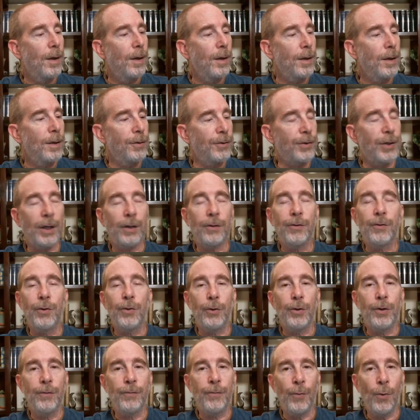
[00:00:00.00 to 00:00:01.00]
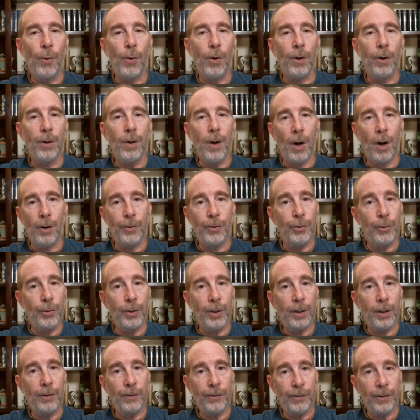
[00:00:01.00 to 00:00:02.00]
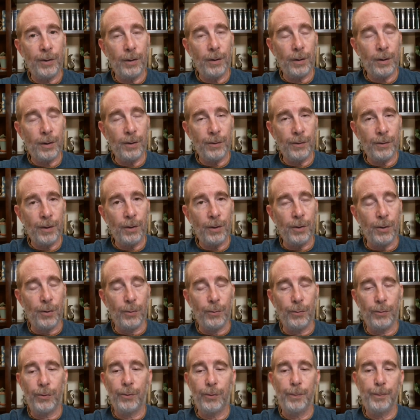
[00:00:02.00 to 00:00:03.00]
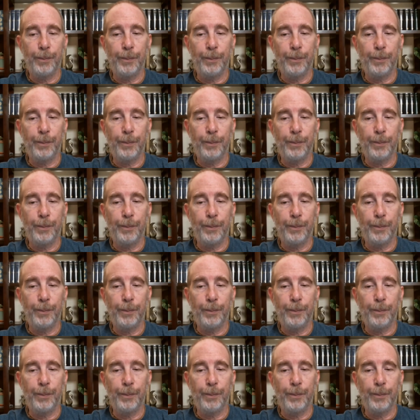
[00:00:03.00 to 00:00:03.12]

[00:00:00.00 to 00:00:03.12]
In text 34, Arjuna continues.